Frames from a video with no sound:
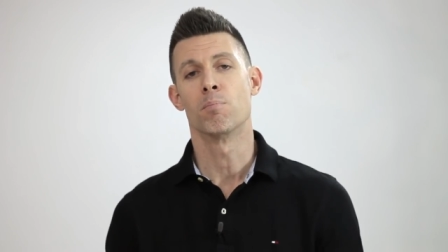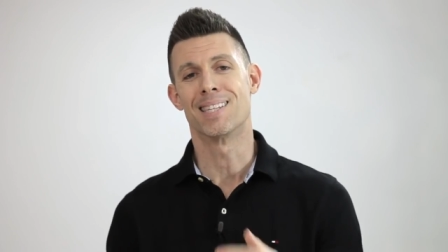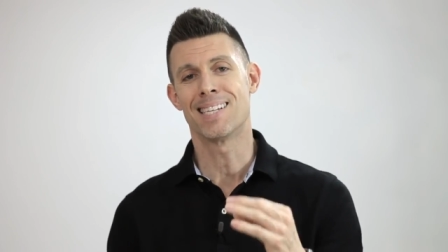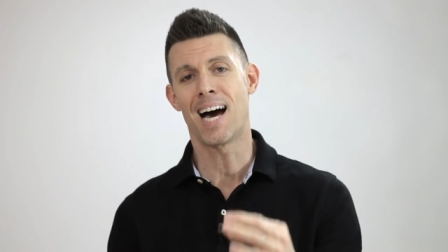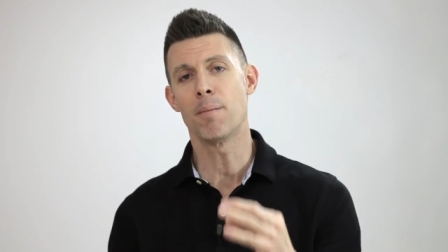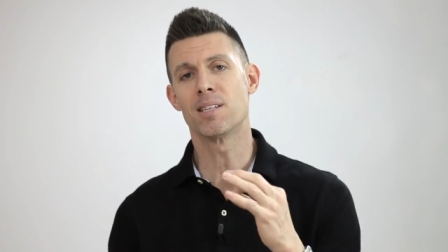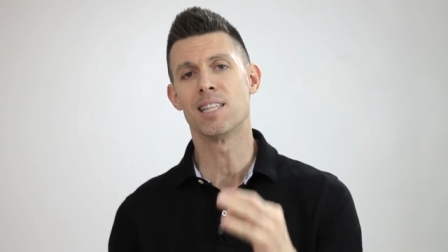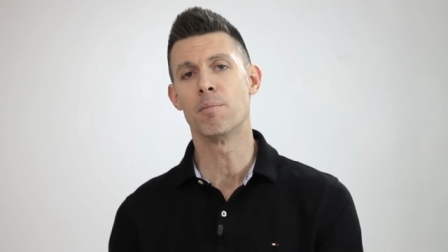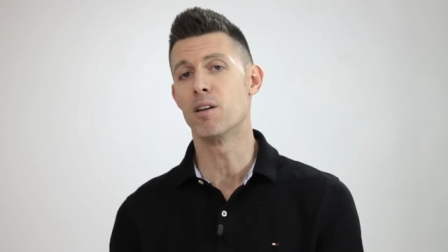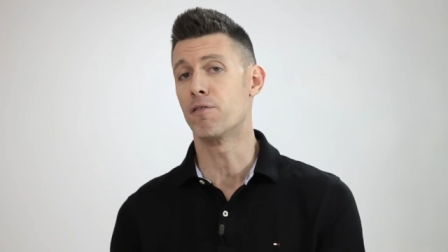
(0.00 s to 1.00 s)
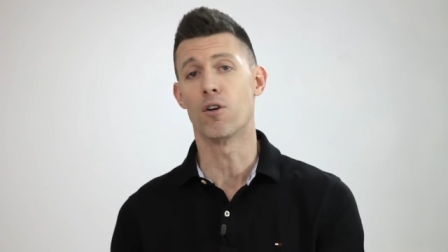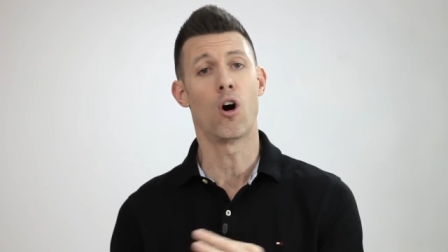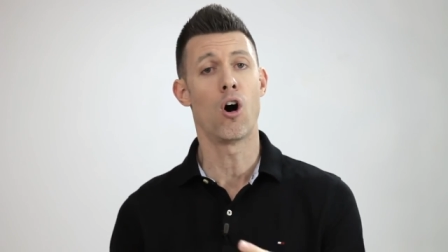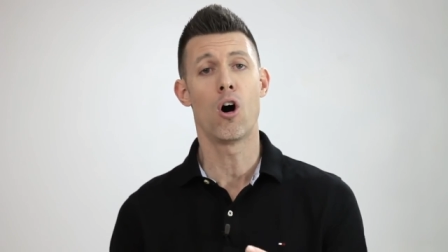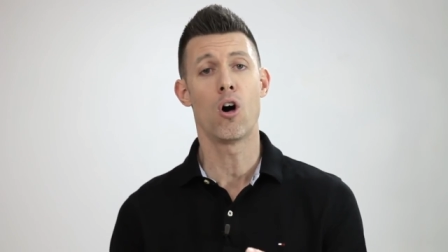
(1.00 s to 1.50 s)
But time is limited for
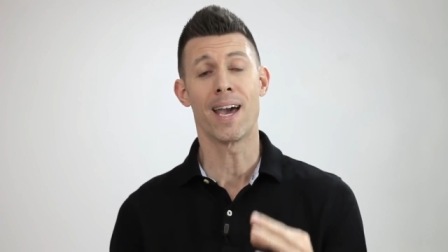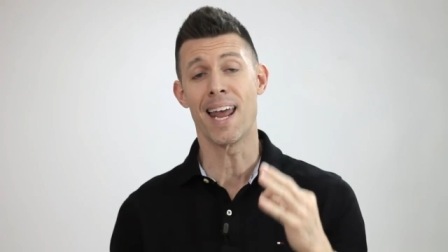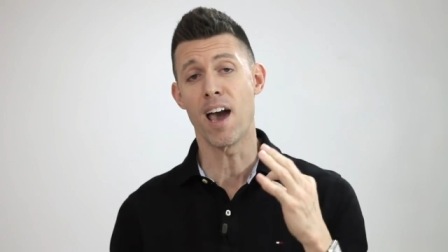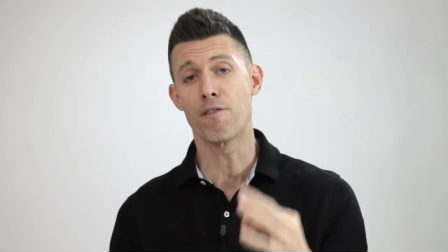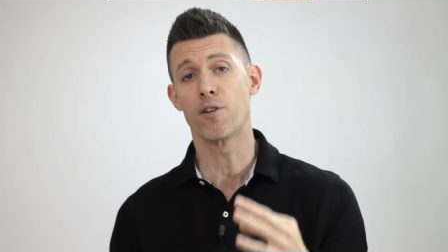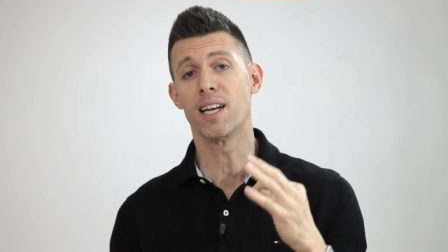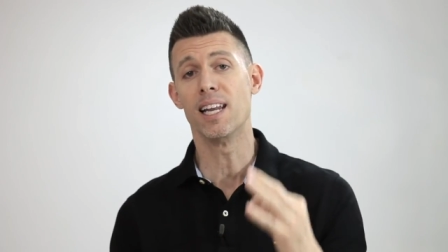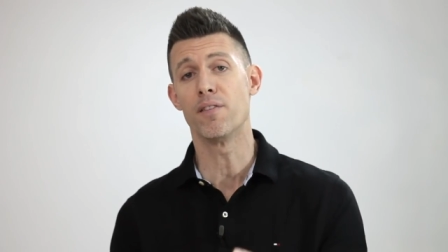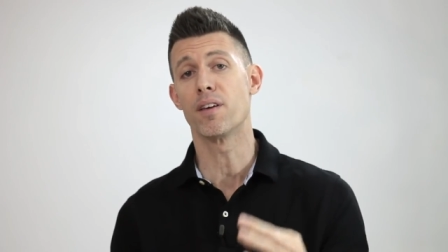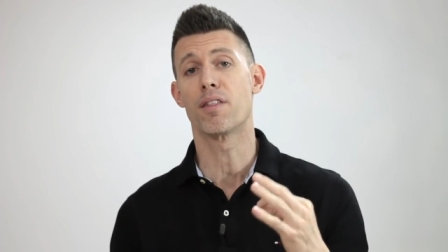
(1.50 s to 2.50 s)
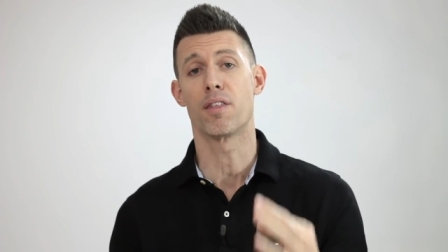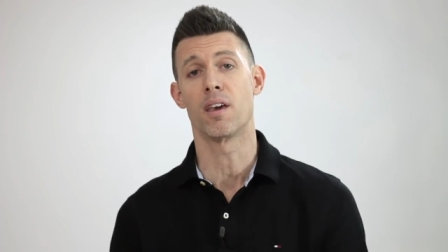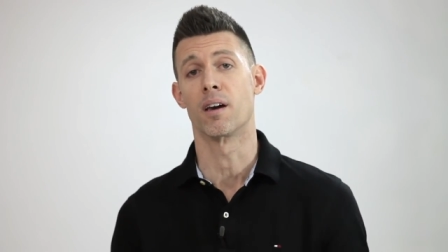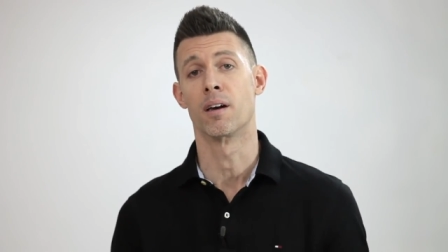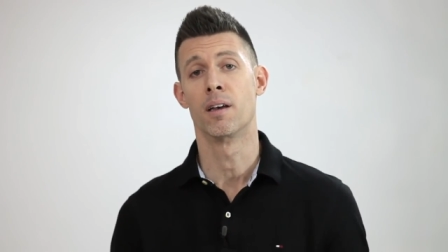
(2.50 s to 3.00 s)
all and every living
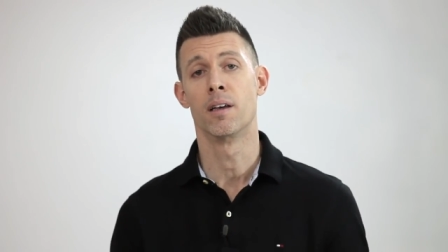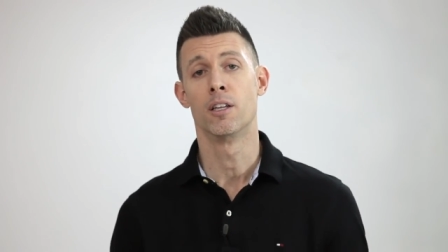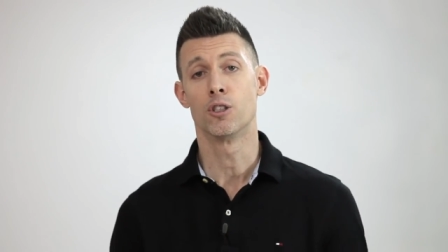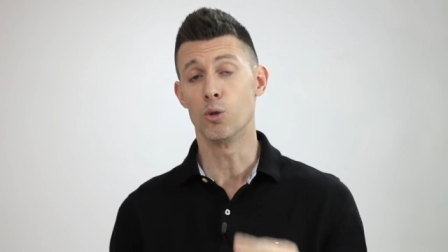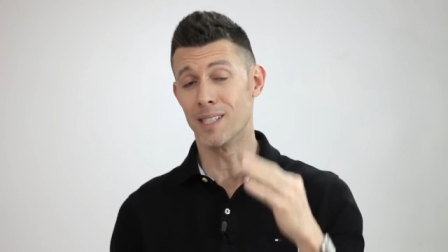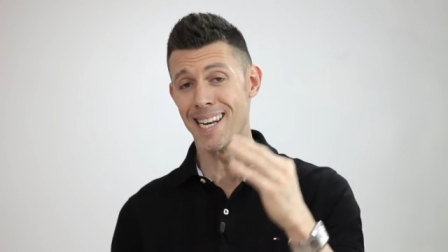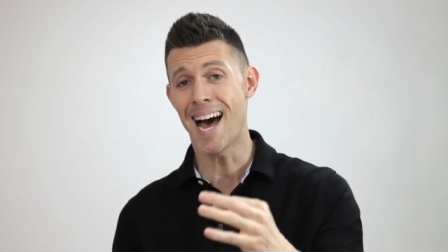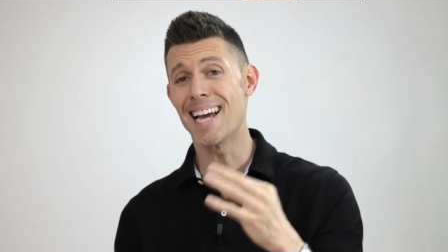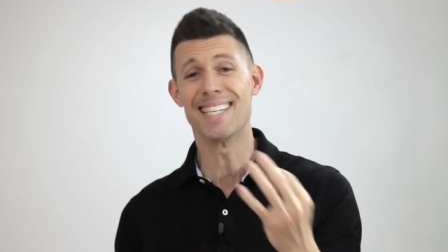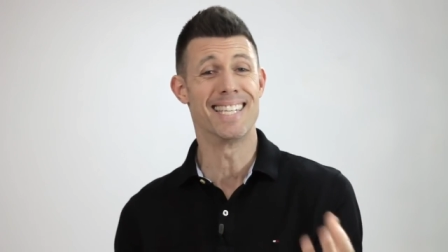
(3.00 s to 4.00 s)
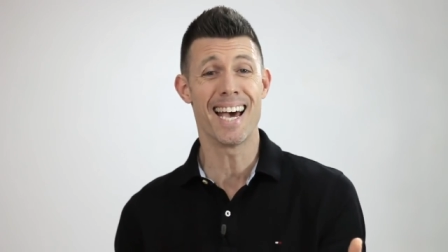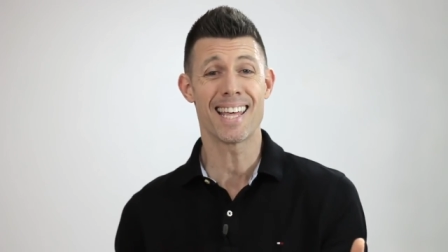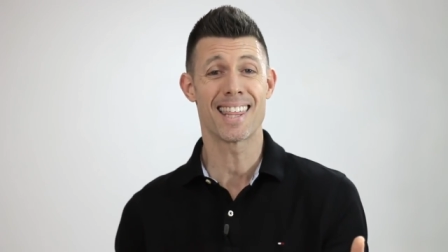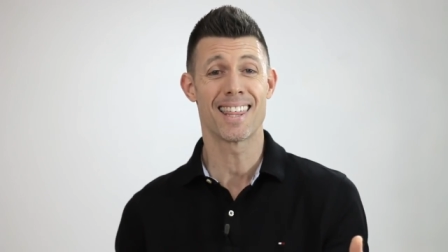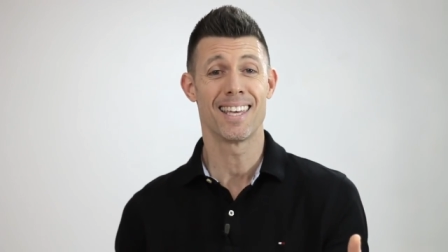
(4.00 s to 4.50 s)
thing. To deny
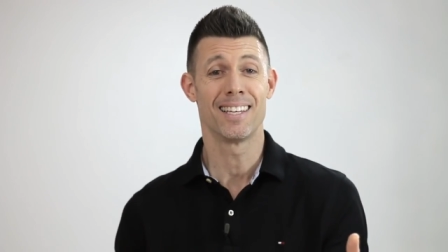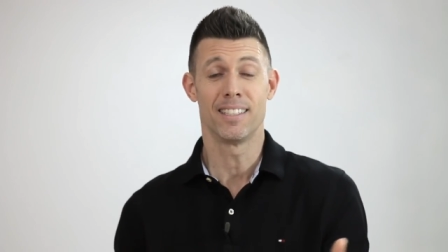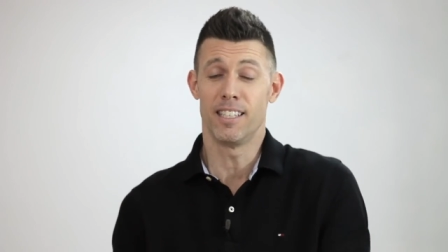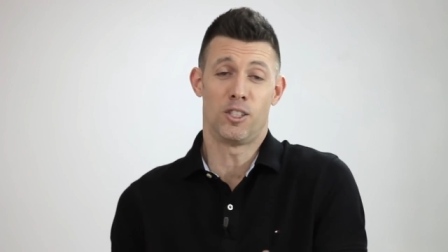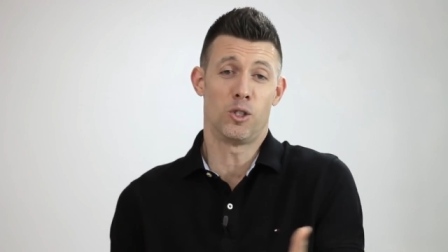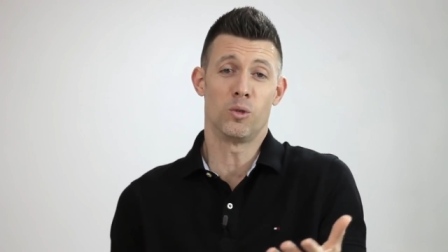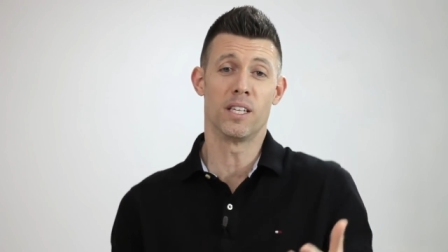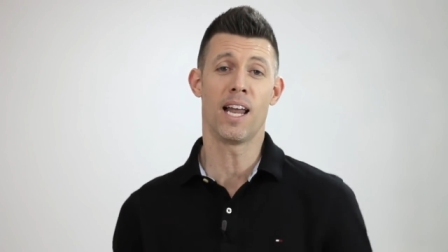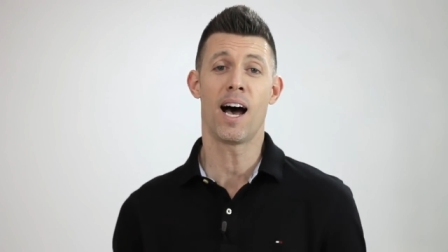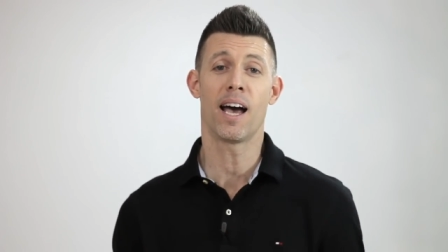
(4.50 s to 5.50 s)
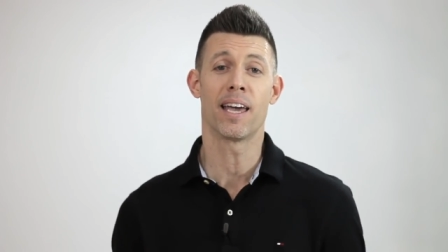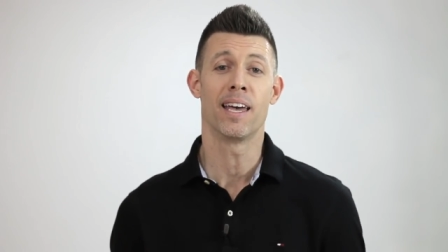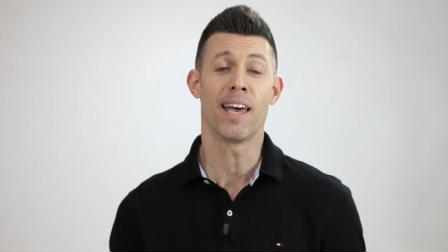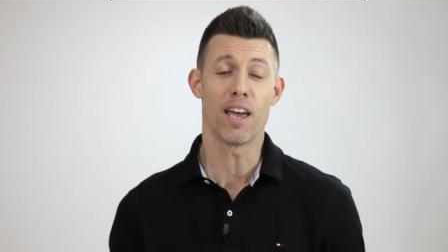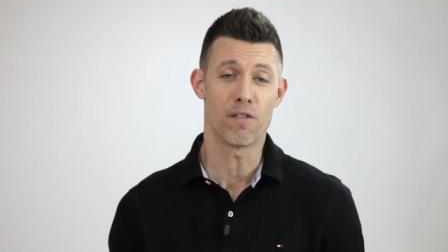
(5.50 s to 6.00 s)
death is to
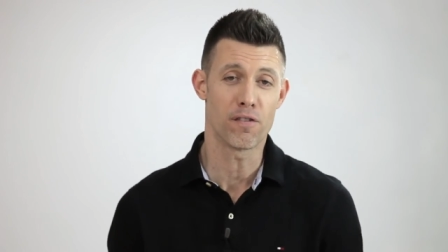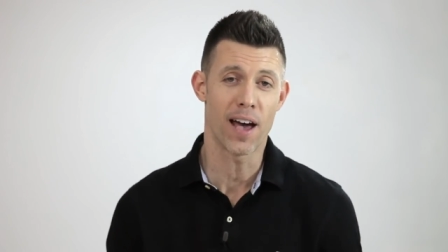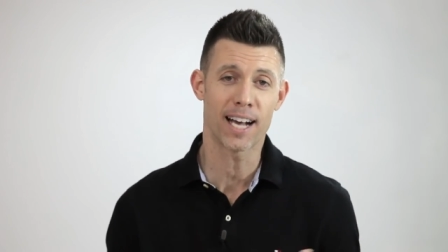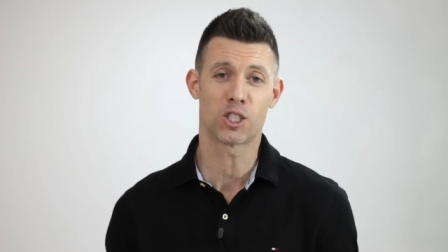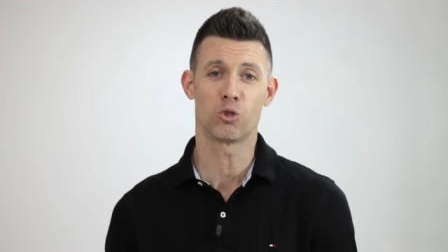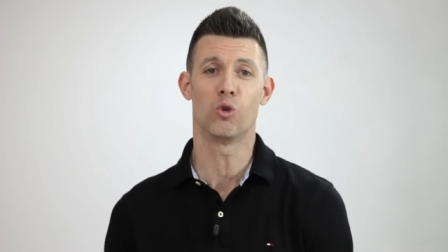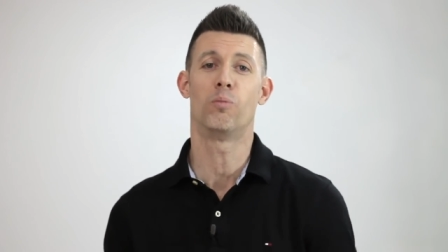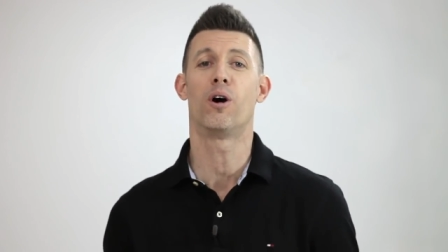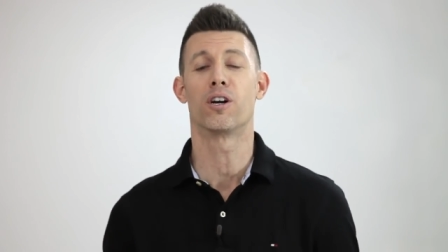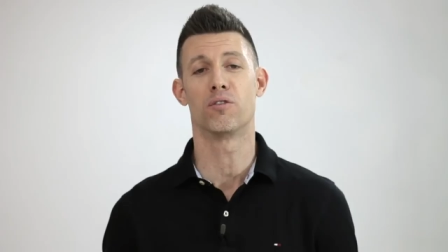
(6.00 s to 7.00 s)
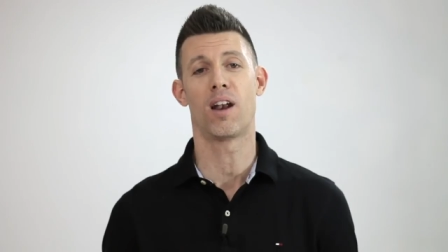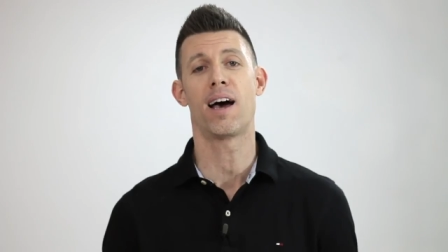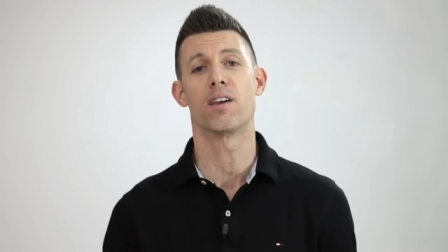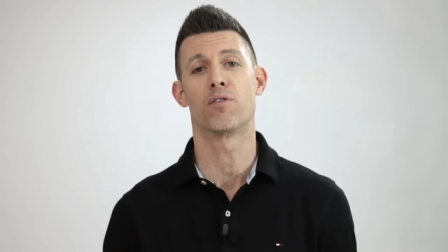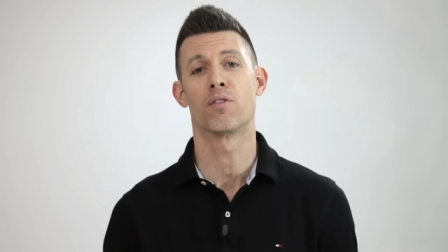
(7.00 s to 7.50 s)
deny a factual part of
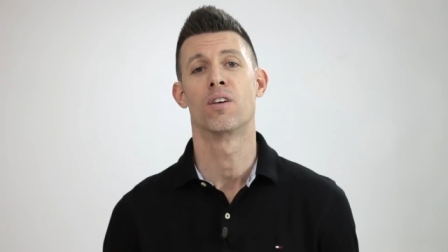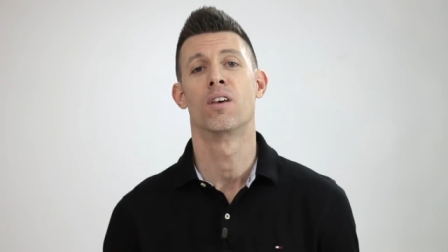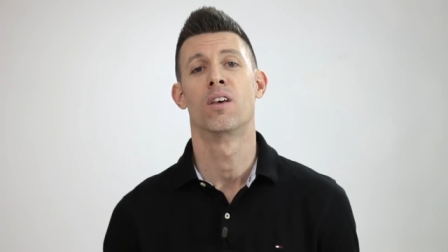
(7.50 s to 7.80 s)
life.